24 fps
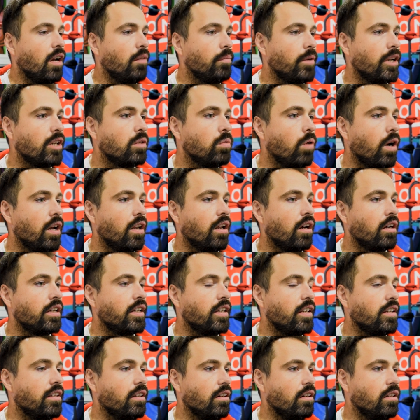I've been quite
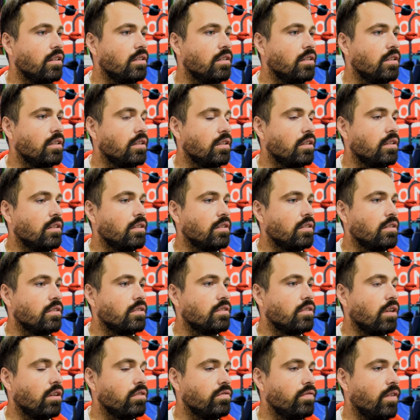lucky that
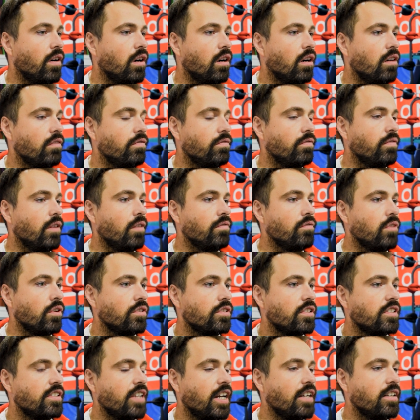so far I've, I've not
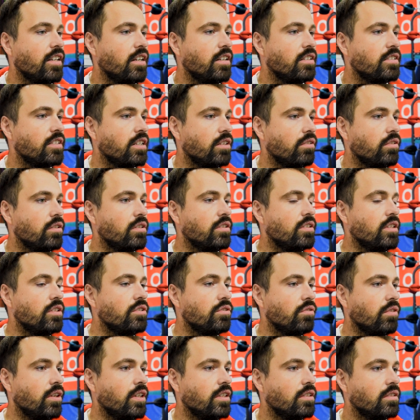sustained any serious
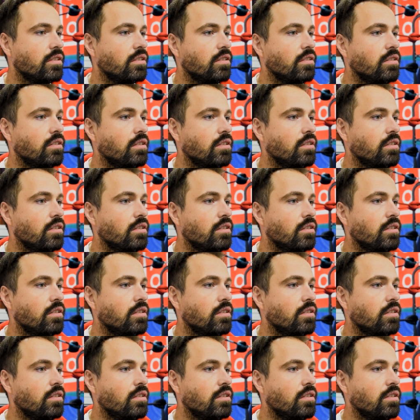injuries